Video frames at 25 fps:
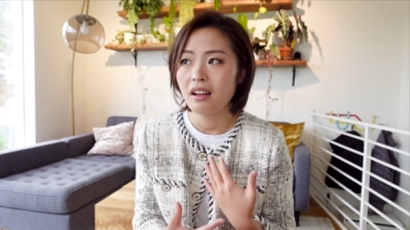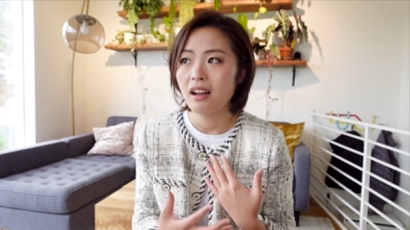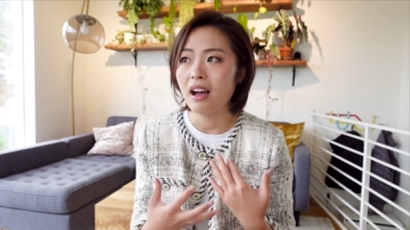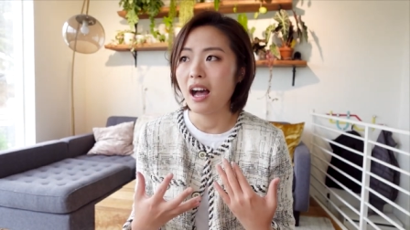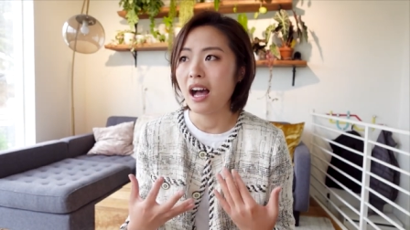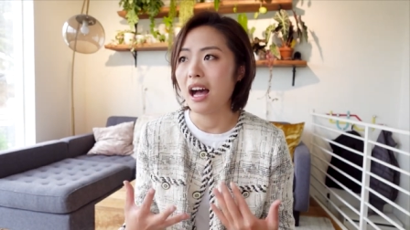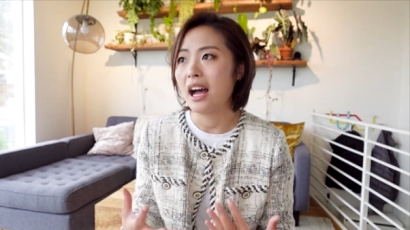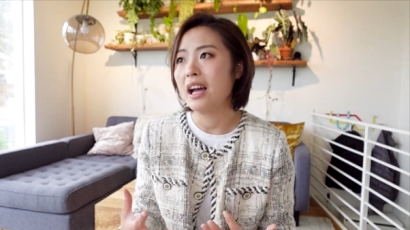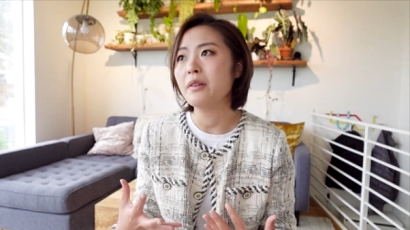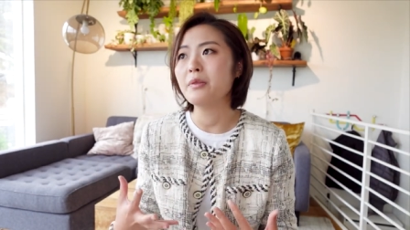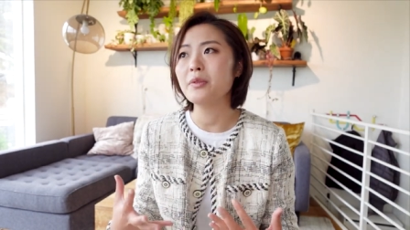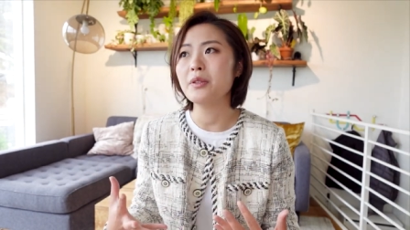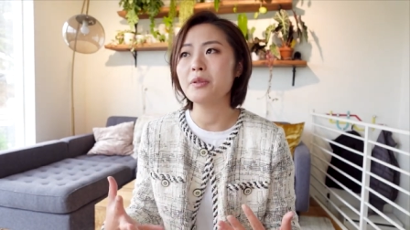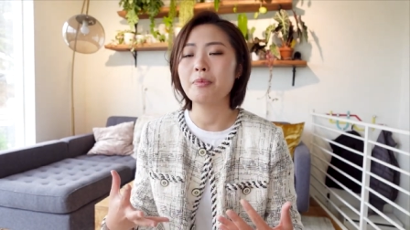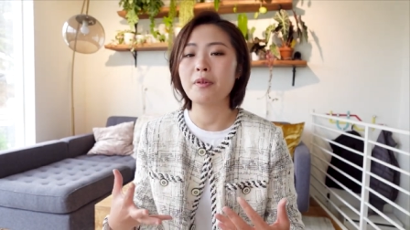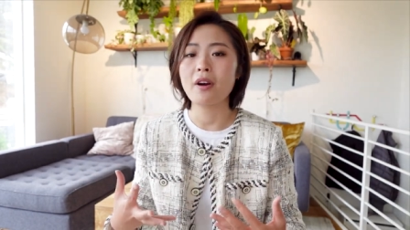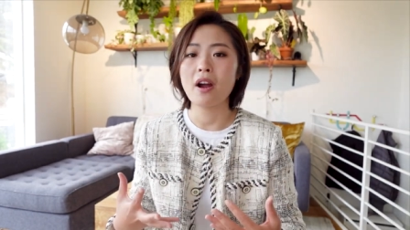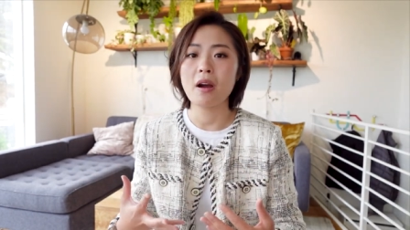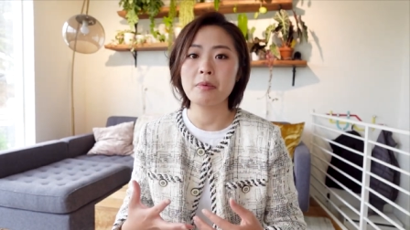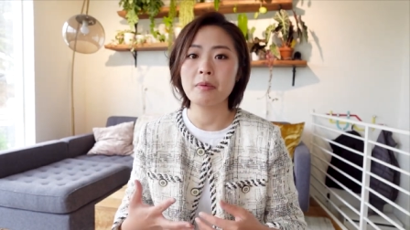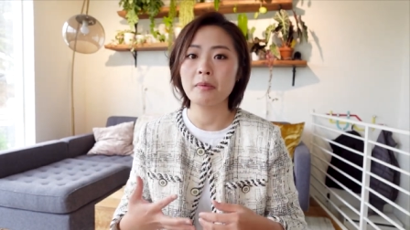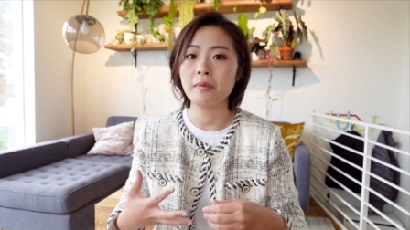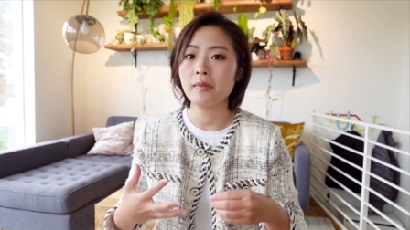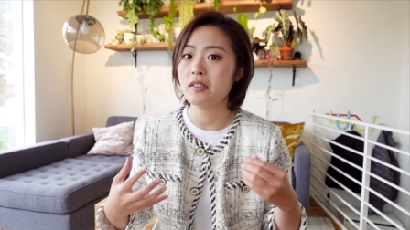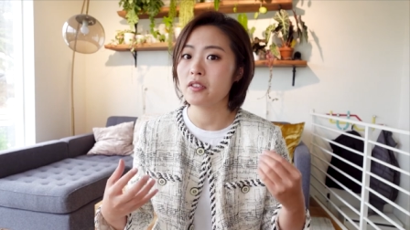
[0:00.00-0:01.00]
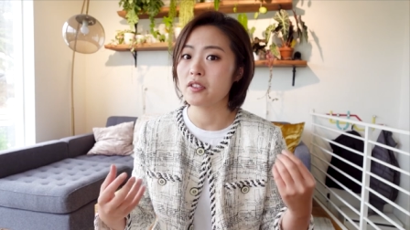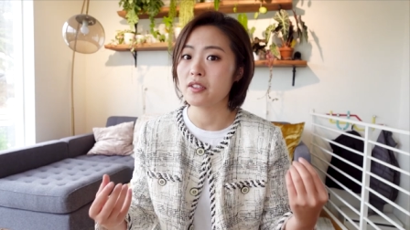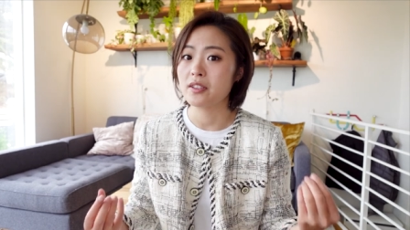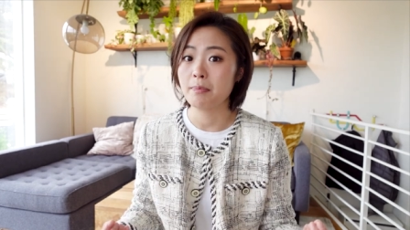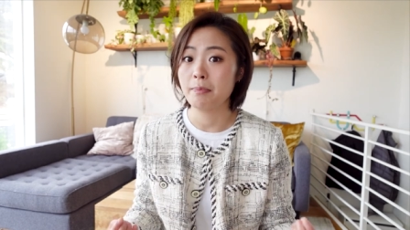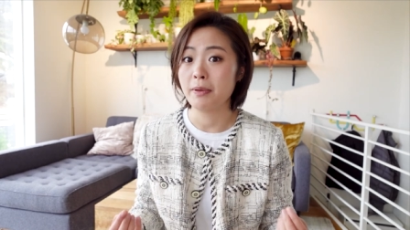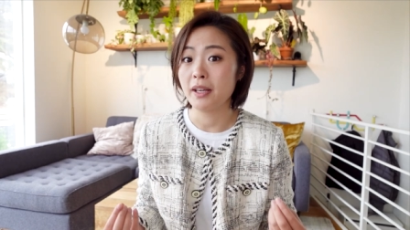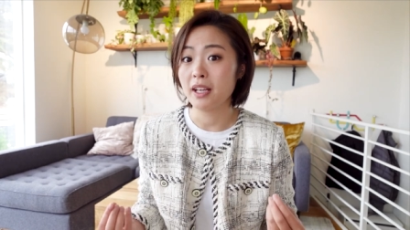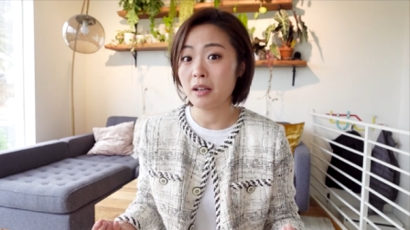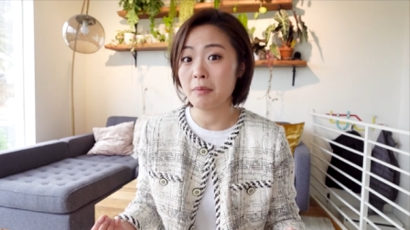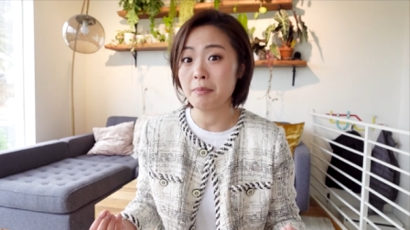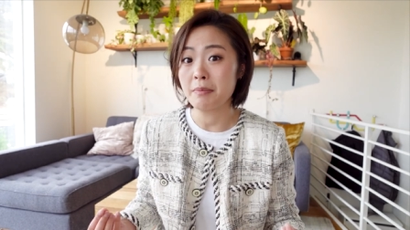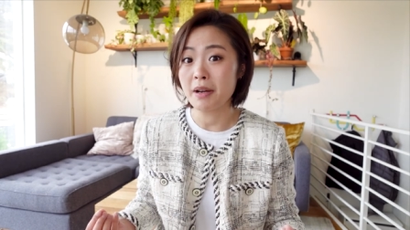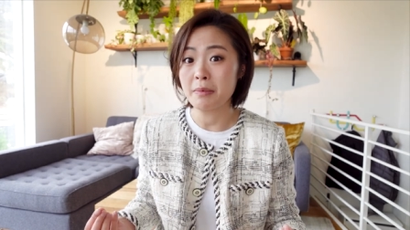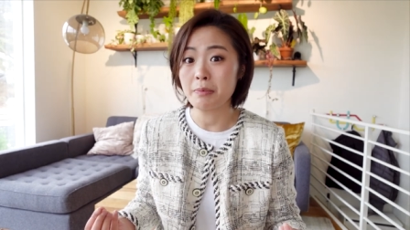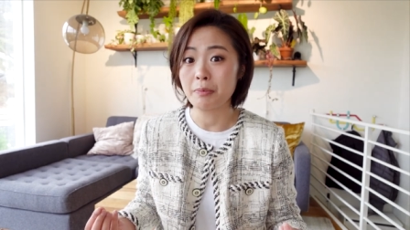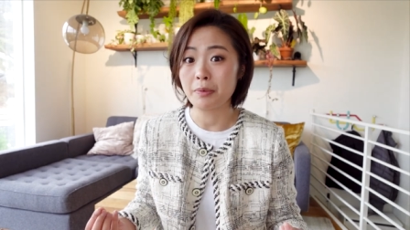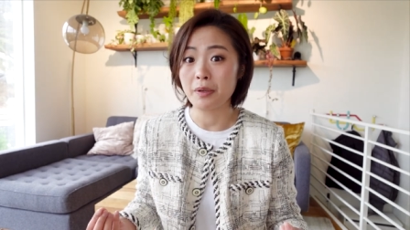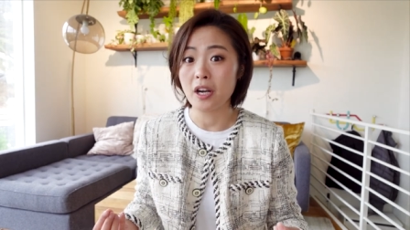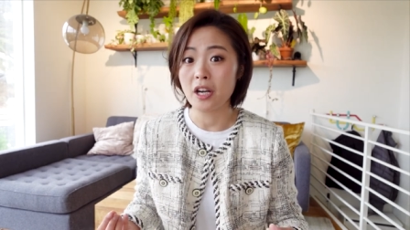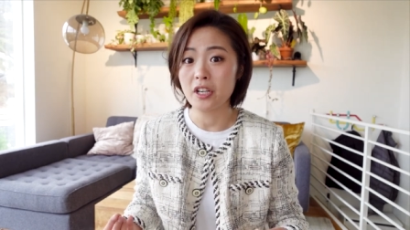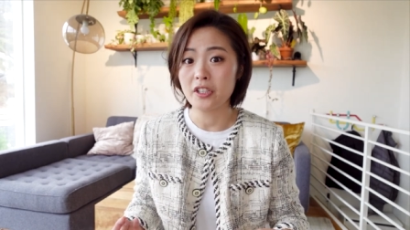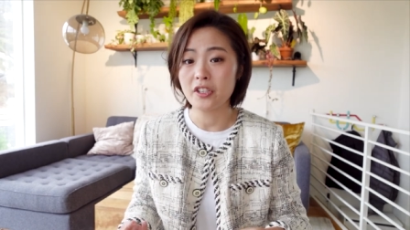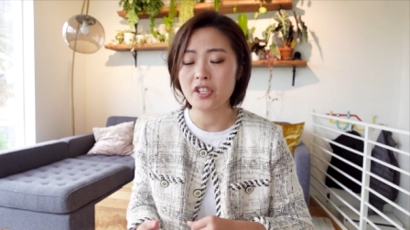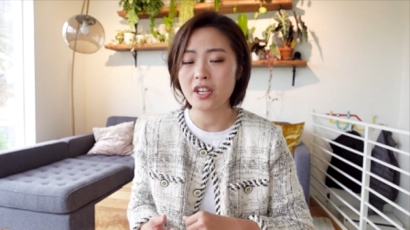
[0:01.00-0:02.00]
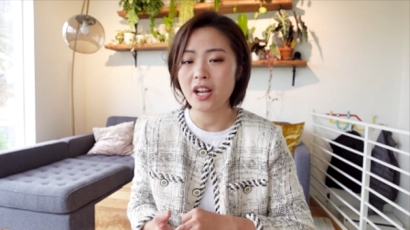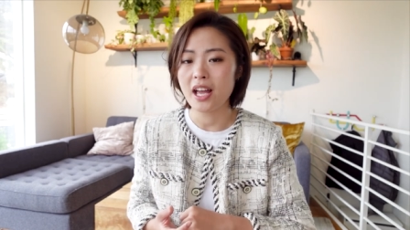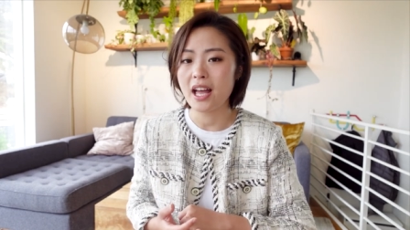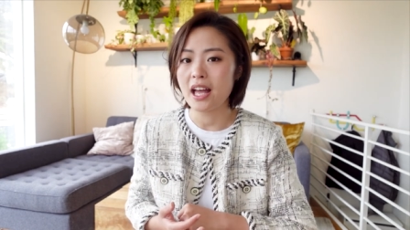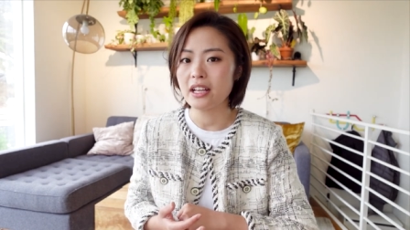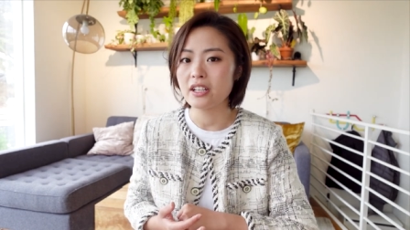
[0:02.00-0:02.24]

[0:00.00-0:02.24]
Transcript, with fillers: I would probably just pick up my brush